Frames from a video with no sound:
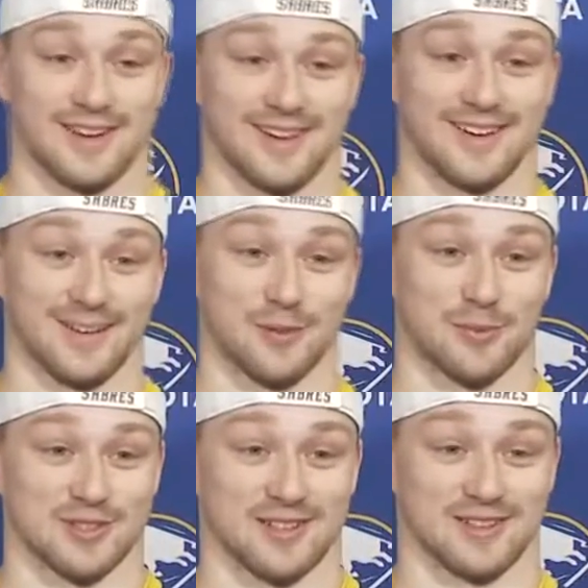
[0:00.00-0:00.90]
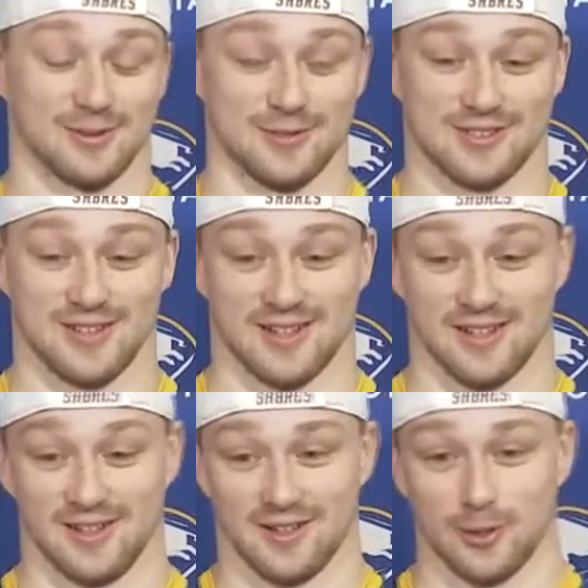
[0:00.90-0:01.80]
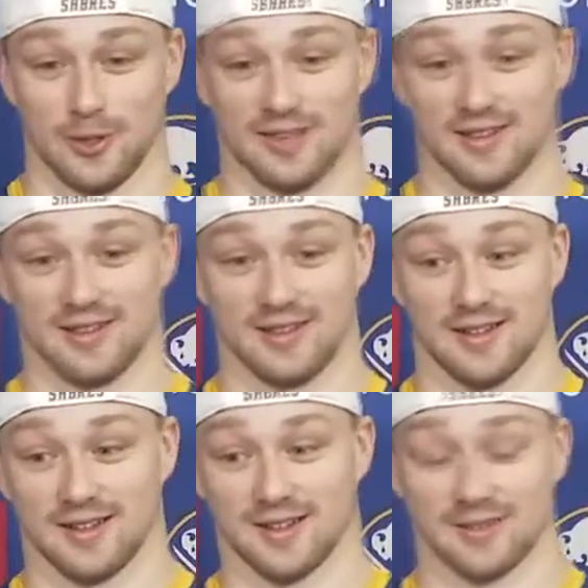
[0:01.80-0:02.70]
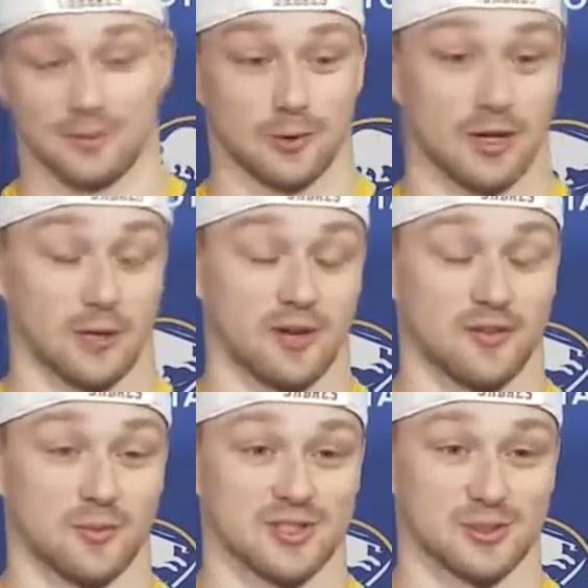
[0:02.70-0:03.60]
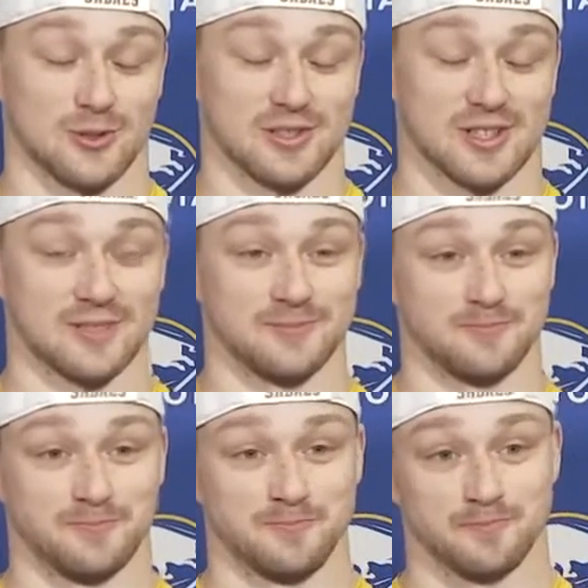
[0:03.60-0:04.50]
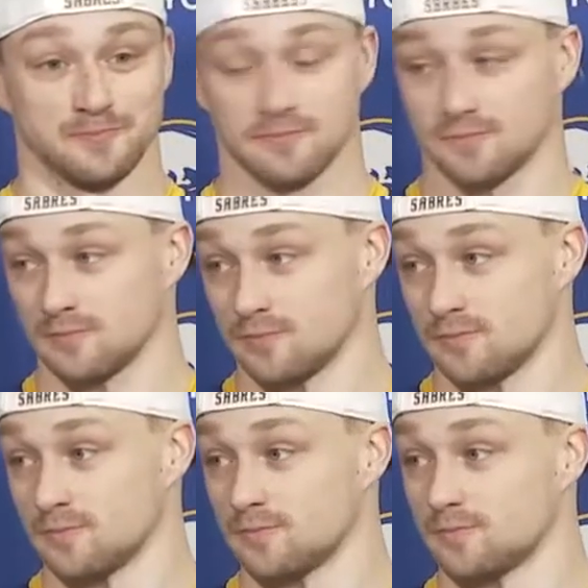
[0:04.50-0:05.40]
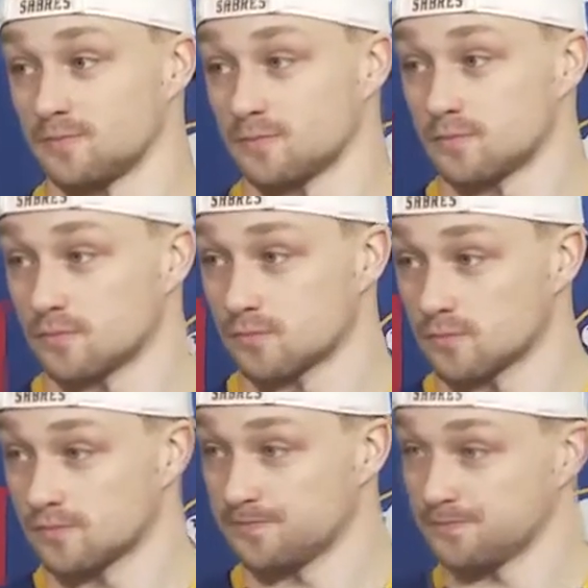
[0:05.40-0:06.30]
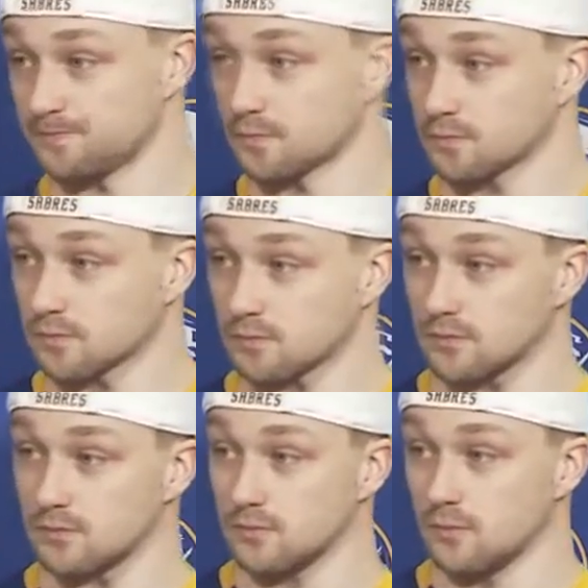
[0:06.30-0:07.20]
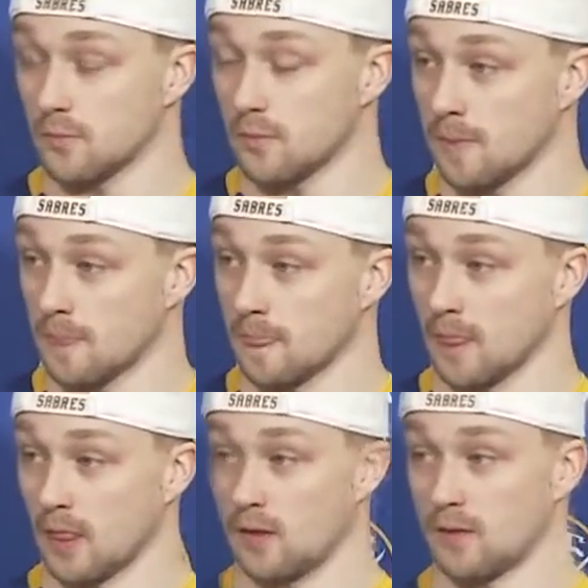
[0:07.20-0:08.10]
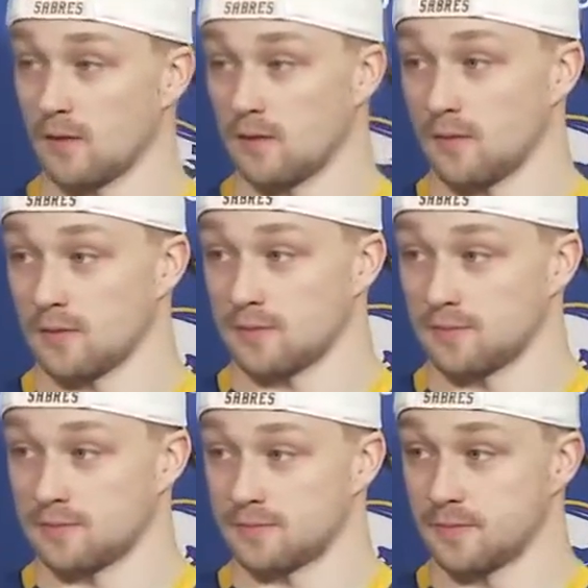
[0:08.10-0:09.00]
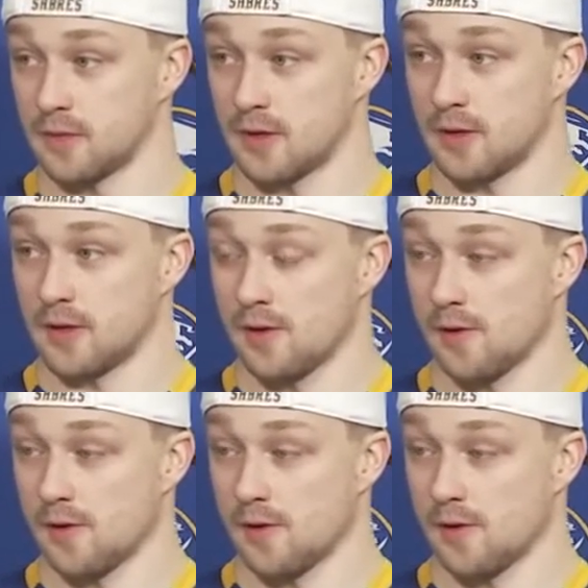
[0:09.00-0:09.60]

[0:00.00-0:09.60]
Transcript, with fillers: yeah, hundred percent. It was uh, a lot of weight that uh, got got away from my shoulders there. What, what's been your view on what's made this team closer? Um,